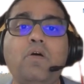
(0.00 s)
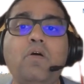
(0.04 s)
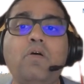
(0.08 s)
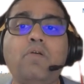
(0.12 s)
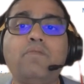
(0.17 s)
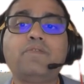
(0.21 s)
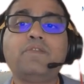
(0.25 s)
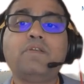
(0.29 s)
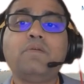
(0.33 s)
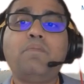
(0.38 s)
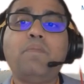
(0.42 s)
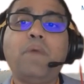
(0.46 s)

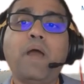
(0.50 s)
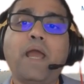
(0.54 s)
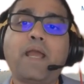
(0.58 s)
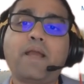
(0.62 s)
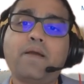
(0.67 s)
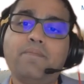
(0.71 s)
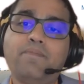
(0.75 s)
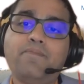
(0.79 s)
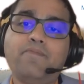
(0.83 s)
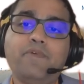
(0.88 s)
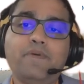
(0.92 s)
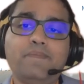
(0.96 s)
of the
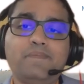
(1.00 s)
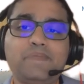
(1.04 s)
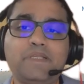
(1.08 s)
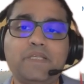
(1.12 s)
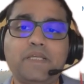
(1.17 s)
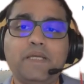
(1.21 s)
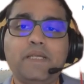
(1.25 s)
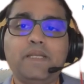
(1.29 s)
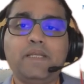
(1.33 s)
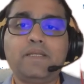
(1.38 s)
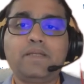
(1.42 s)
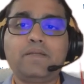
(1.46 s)
backup
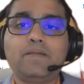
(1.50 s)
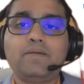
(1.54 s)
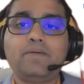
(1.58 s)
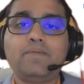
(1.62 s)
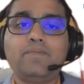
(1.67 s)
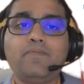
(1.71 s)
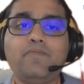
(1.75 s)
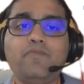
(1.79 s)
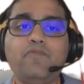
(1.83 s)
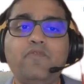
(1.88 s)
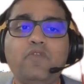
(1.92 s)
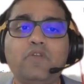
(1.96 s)
website
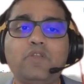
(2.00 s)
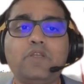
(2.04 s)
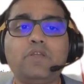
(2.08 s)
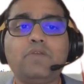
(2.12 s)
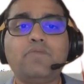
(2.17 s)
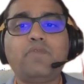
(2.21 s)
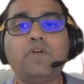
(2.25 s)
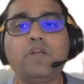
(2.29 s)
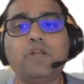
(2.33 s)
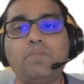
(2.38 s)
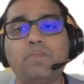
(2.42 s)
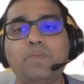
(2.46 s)
for the
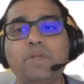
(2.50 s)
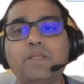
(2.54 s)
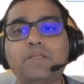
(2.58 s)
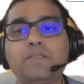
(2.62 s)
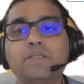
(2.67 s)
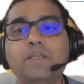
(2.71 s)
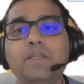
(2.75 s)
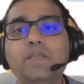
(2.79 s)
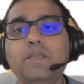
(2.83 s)
WordPress,